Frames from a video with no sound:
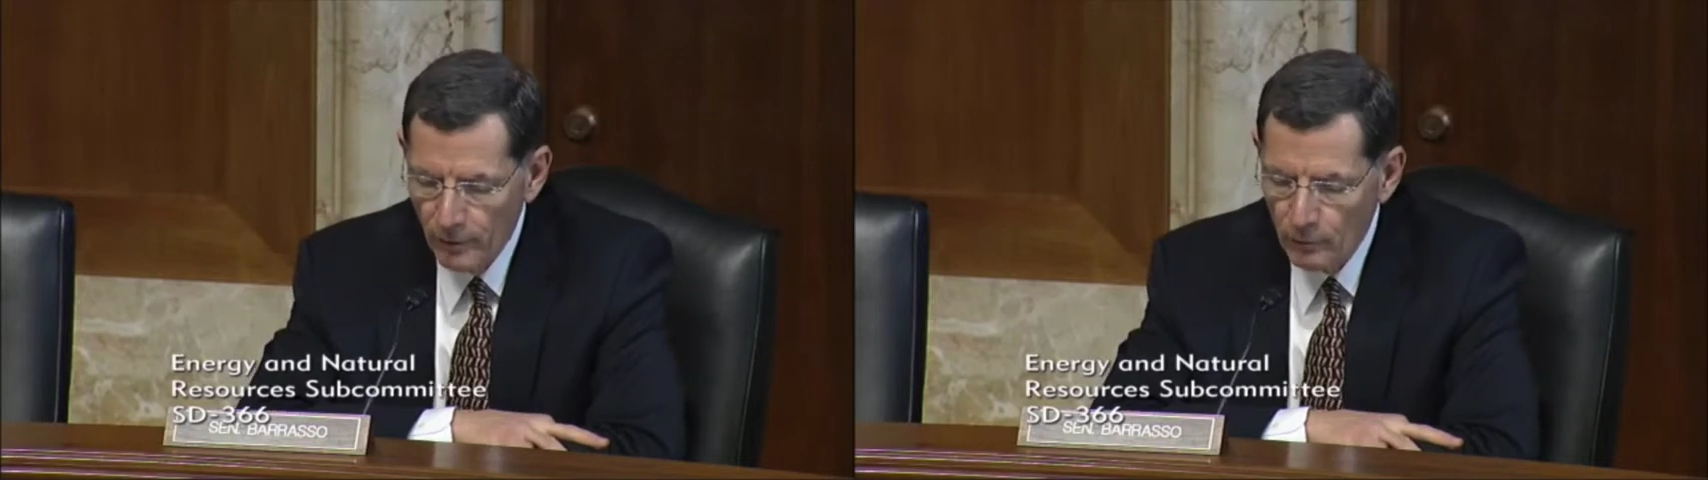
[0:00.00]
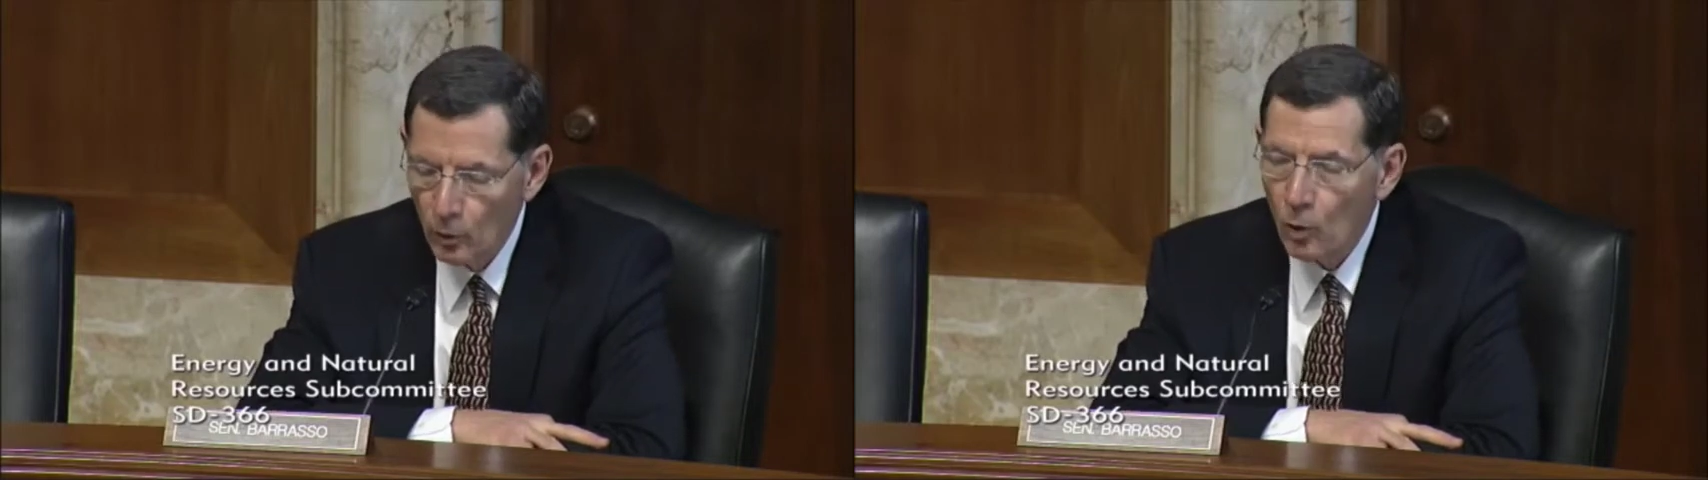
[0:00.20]

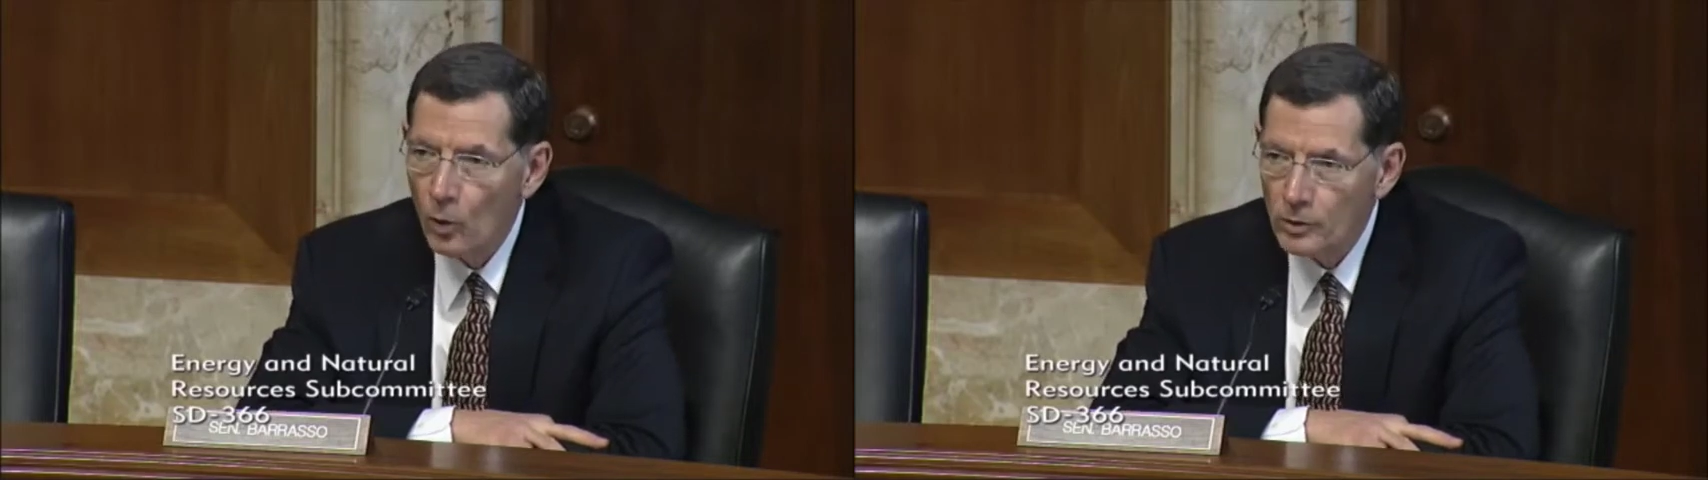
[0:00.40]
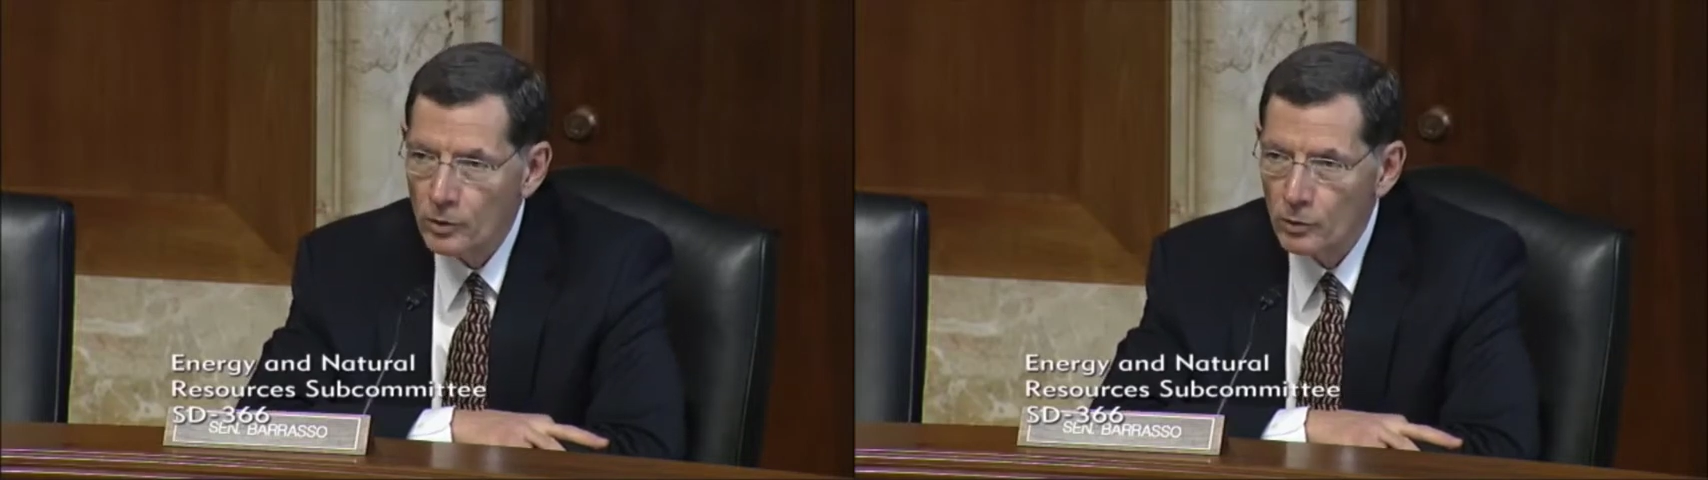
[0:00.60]
Federal
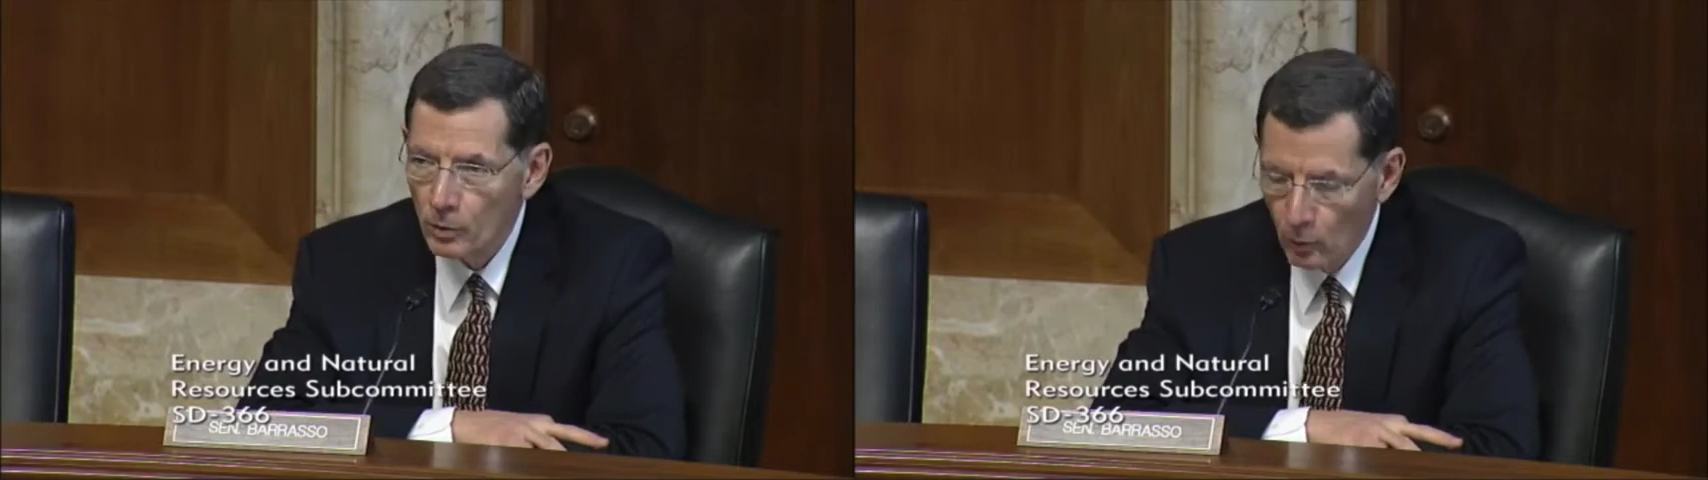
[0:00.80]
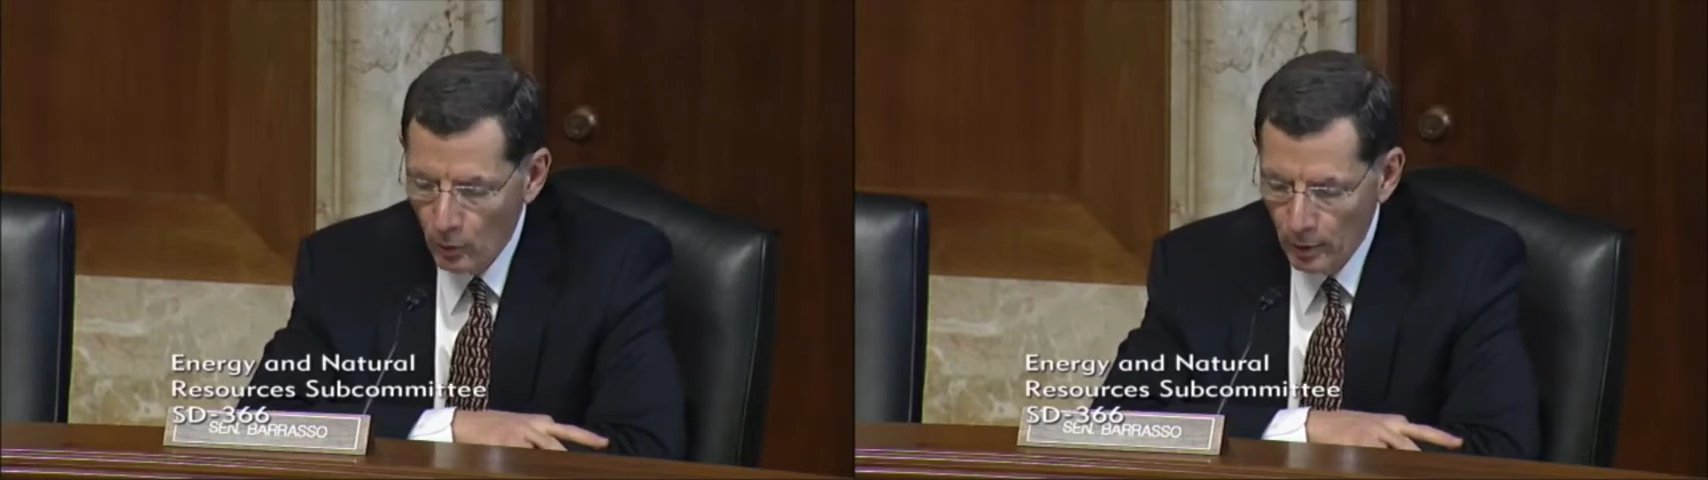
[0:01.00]

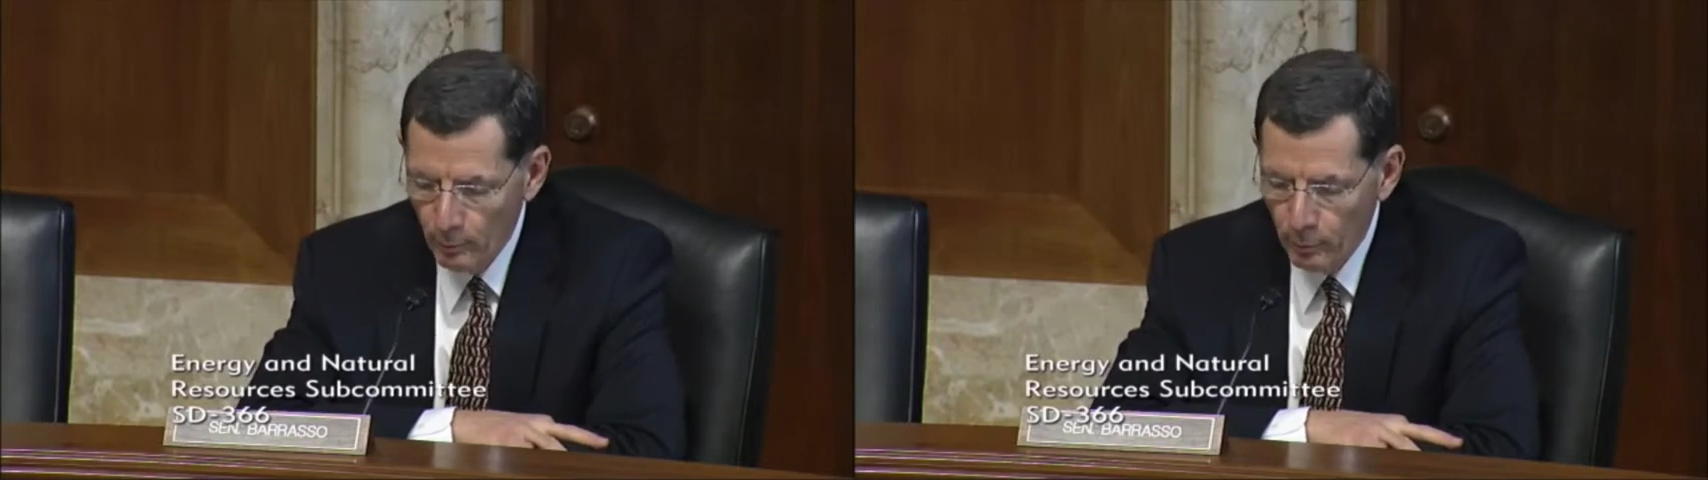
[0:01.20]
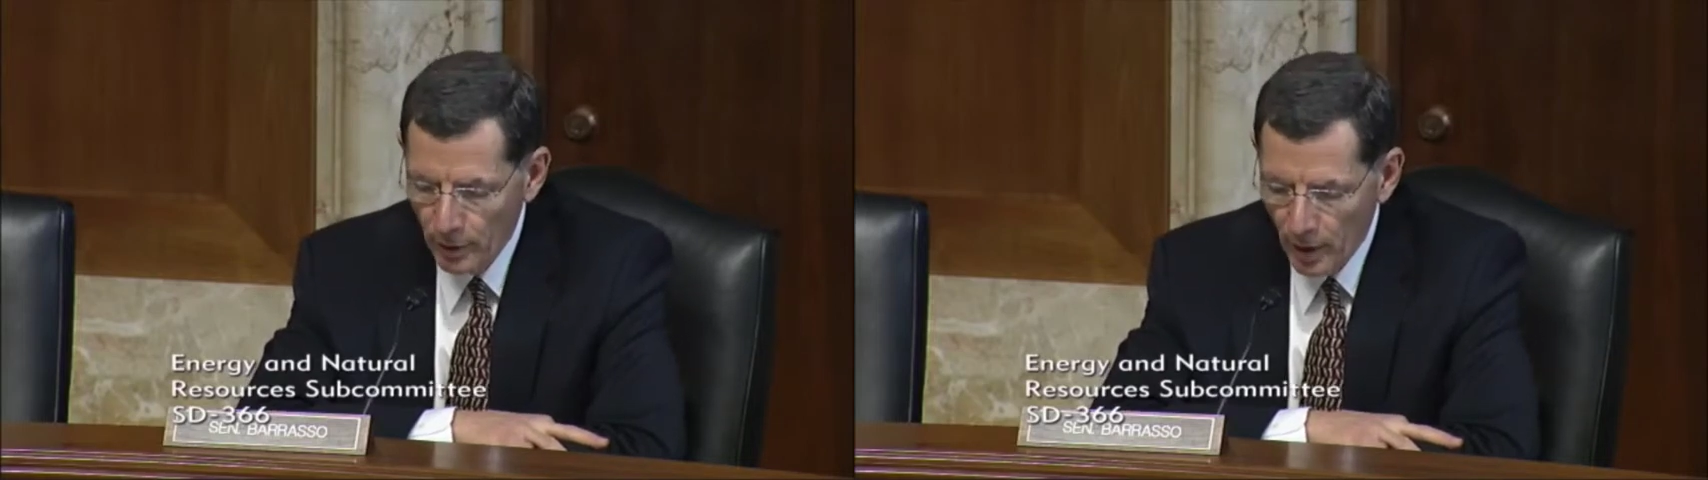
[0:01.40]
onshore
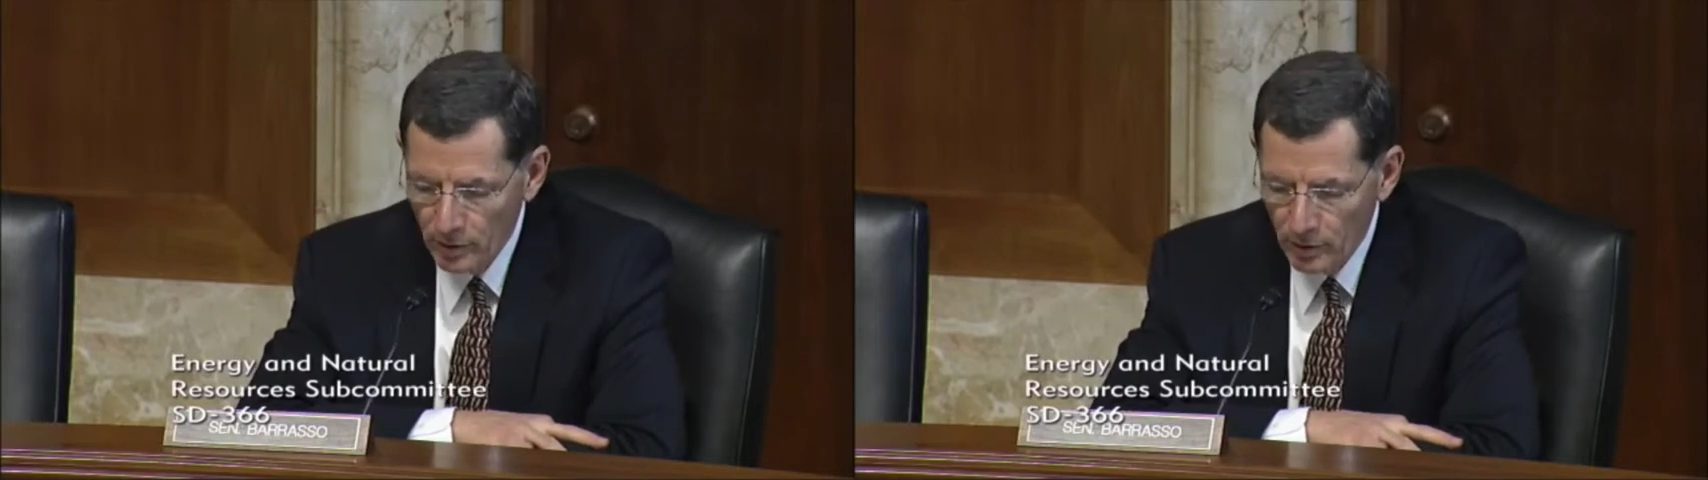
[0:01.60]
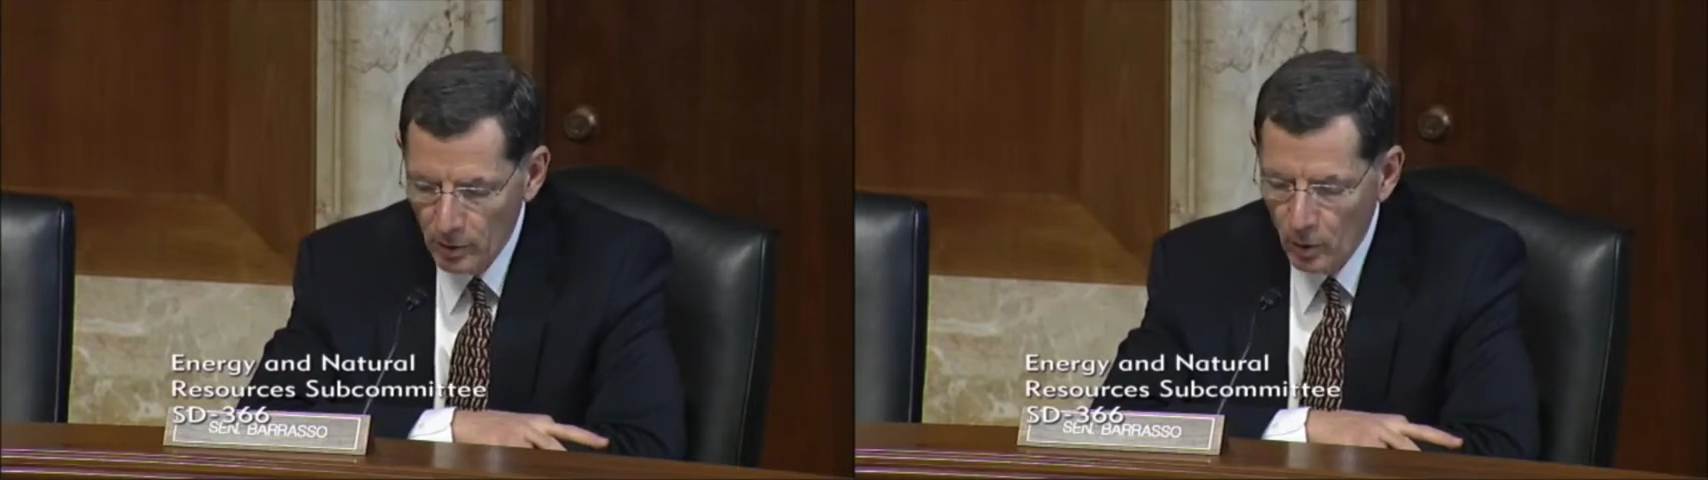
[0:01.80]
oil
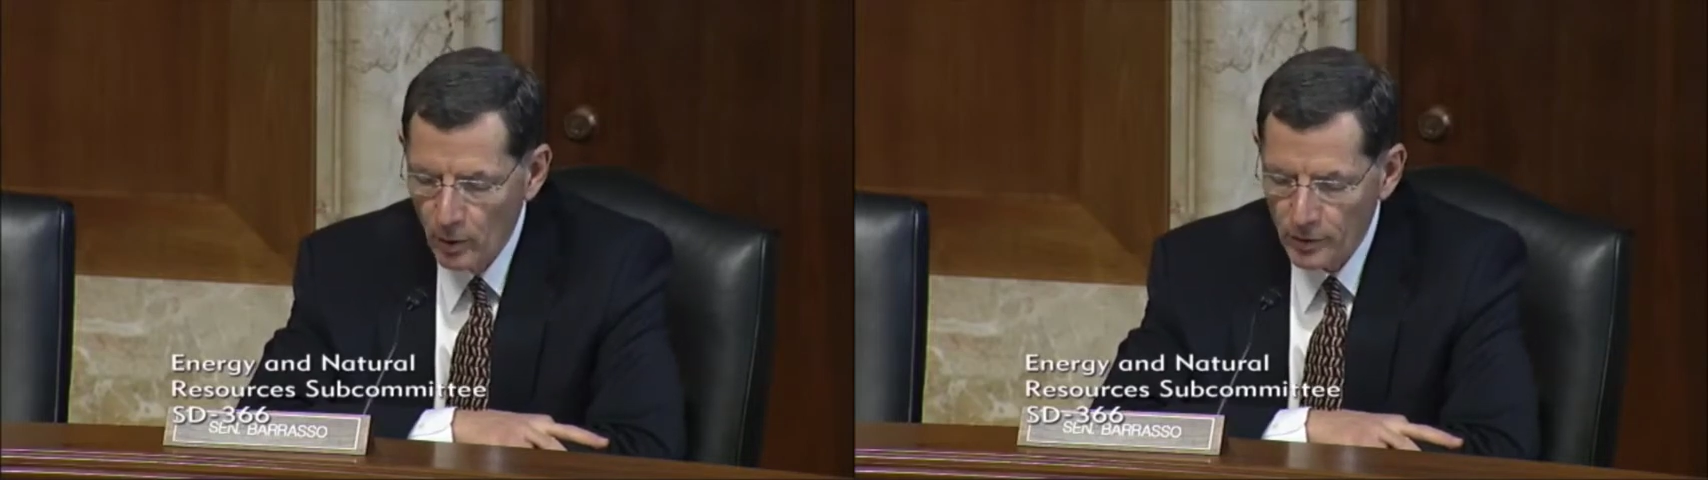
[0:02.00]
production